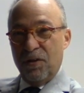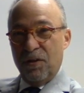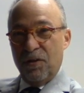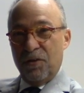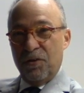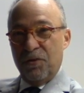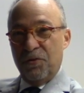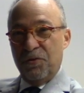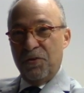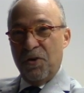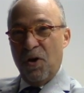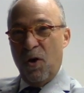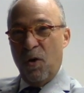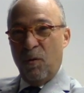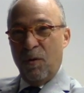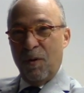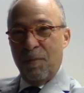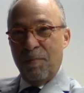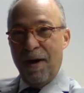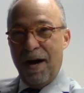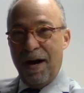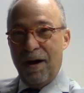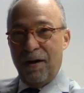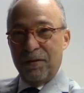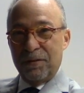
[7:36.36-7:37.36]
you know
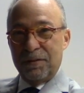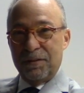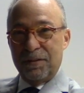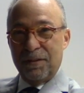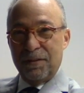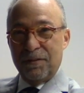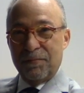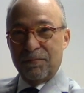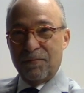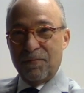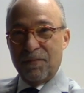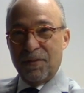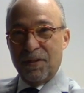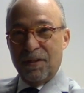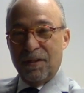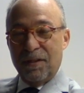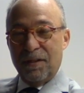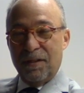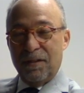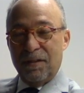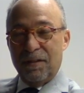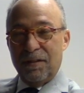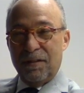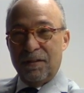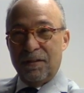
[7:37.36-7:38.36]
about,
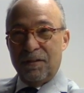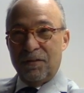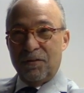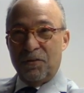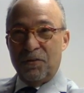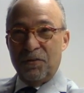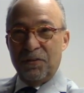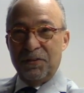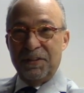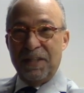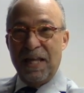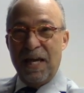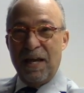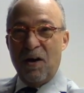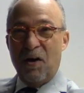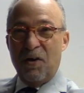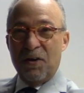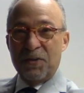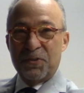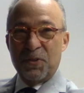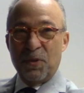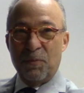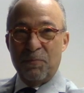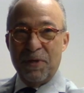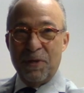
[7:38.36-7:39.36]
couldn't they
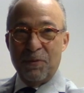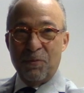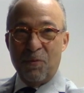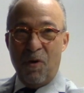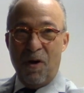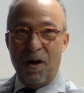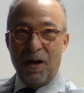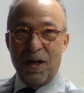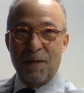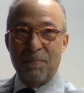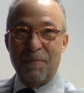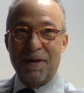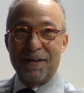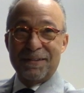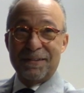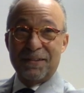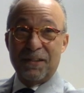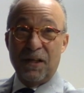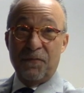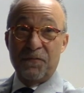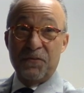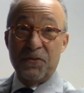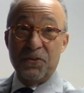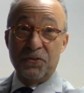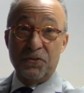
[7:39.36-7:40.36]
also be wrong about
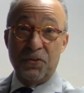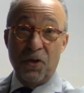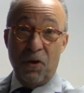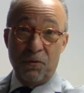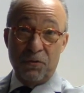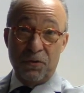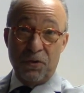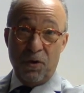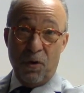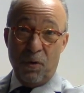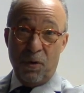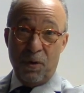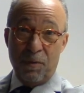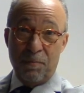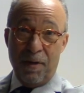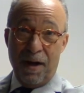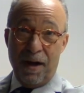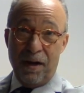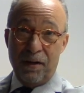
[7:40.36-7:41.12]
stuff you don't know about?